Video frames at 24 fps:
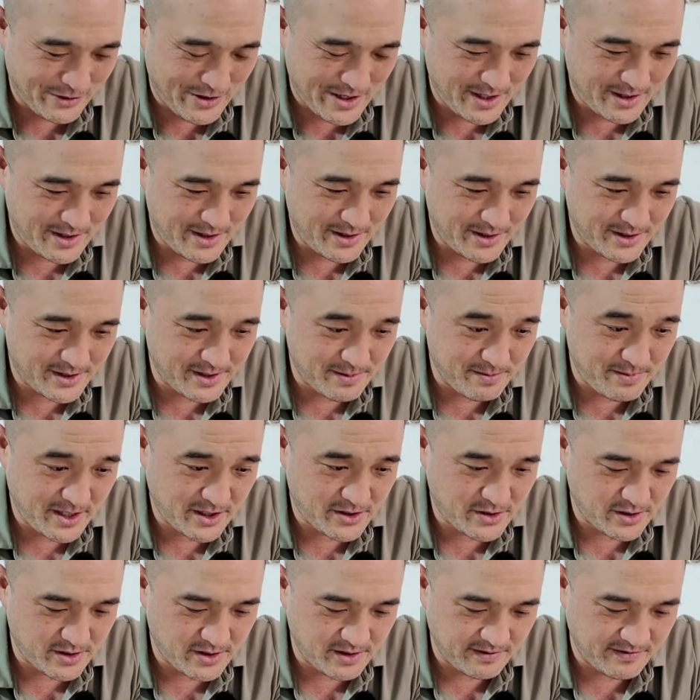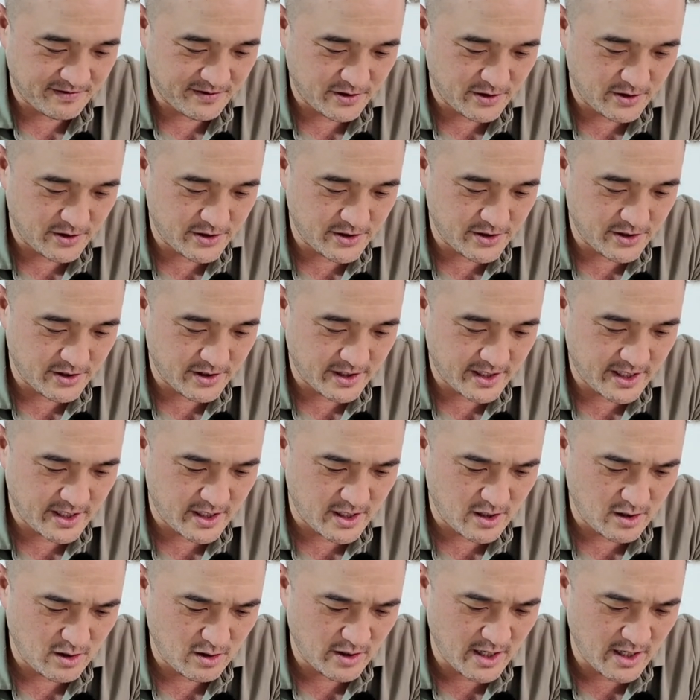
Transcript: okay, there's some pictures of furniture here.